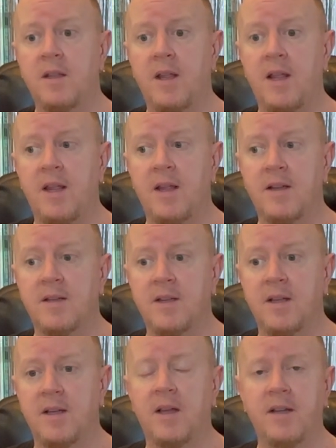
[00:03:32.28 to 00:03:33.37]
And
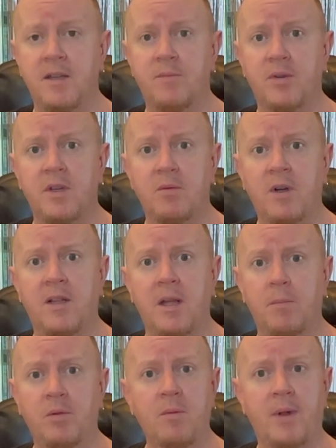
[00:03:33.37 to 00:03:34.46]
I did pretty well. I
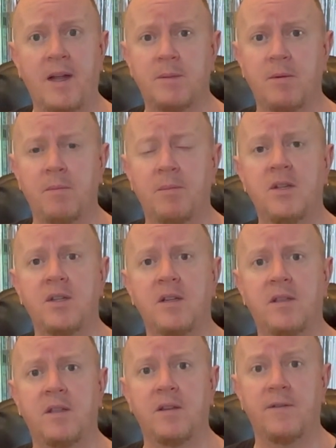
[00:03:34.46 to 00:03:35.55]
blew past my budget
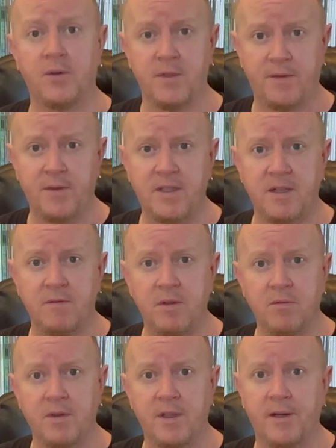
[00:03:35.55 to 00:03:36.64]
the first visit we
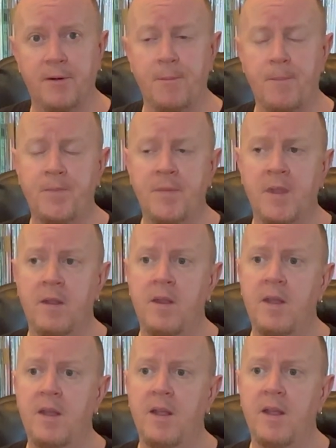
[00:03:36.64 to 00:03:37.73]
were there.
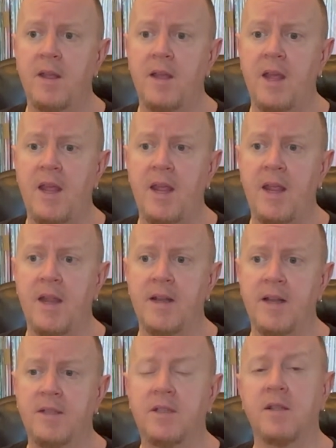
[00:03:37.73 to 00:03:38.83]
And
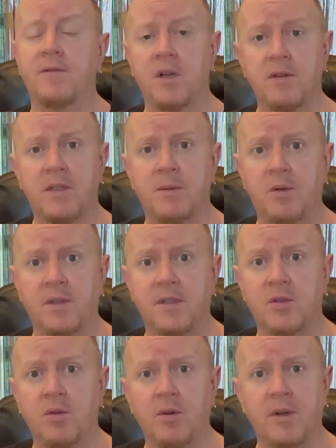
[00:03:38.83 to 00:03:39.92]
it's a very small
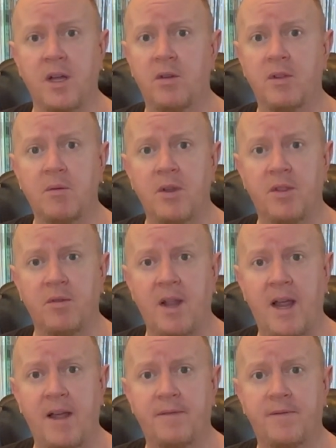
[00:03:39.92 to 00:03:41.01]
store, and I only went through
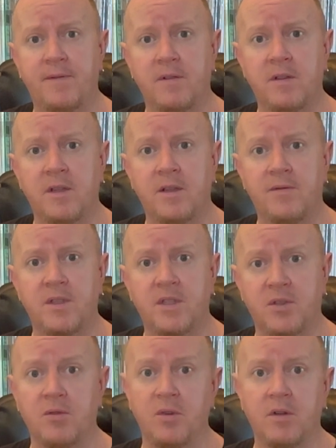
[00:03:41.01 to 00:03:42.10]
half of the
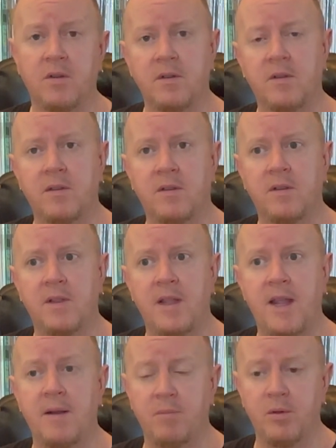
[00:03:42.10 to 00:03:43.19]
store
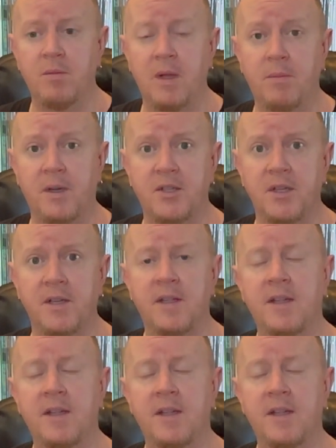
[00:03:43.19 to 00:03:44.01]
and blew my budget.